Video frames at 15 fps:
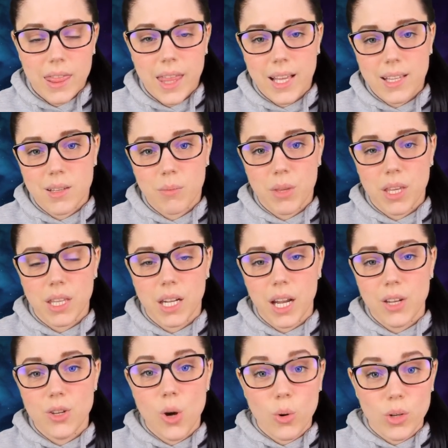That's something that
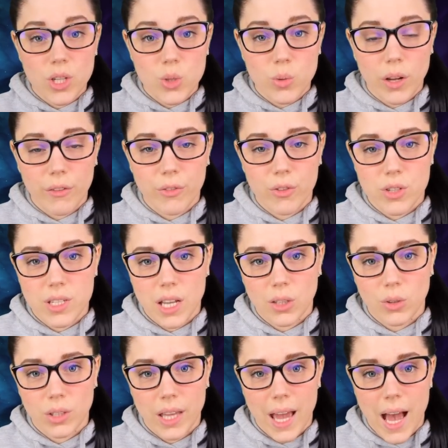I noticed when I first
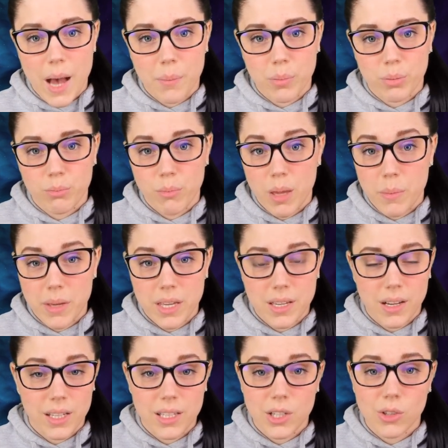downloaded the app maybe
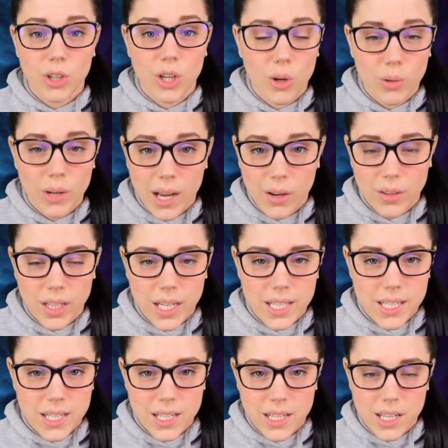a year ago now that
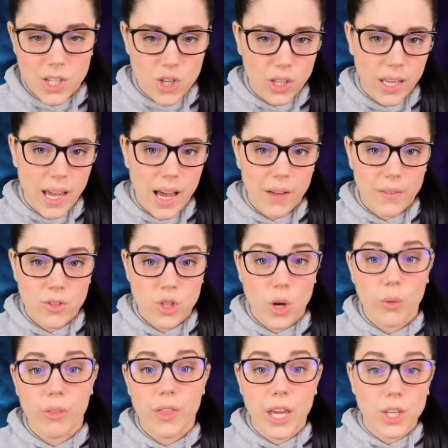it didn't initially have.
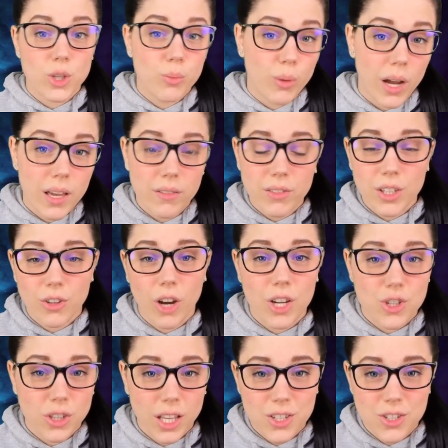So thank you, Brave.
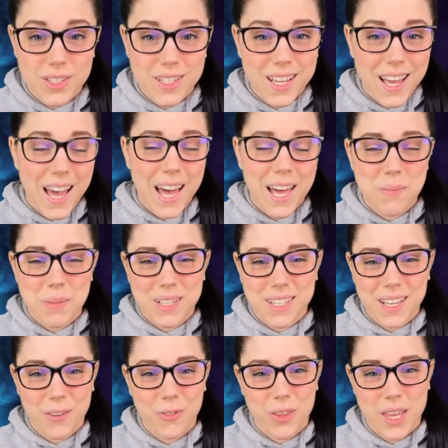Congratulations. And I'm
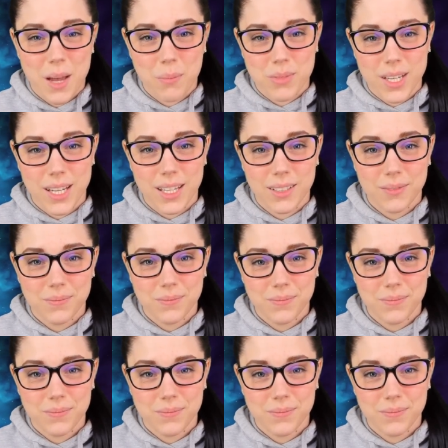excited for the update.